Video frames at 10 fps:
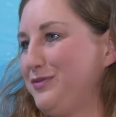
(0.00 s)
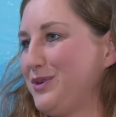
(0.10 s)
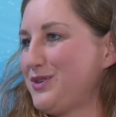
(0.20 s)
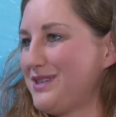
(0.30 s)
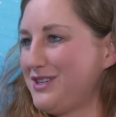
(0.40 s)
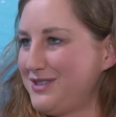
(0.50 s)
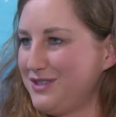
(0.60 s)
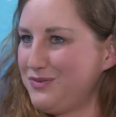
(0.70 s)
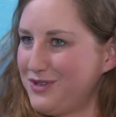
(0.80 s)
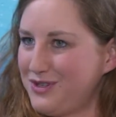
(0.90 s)
because I
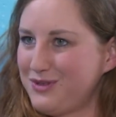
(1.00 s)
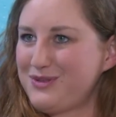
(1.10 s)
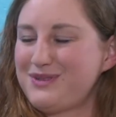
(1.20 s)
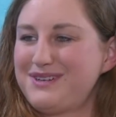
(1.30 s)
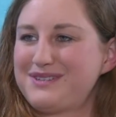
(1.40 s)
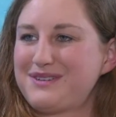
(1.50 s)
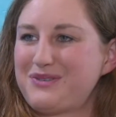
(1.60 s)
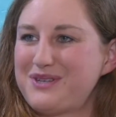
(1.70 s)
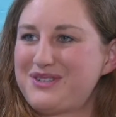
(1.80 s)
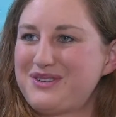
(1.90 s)
still want to also ask a
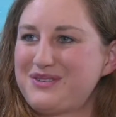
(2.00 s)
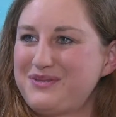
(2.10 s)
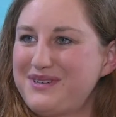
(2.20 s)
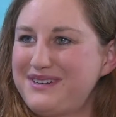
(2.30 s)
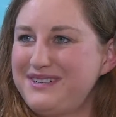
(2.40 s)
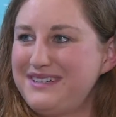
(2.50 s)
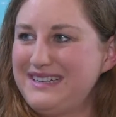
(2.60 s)
question to Rüdiger,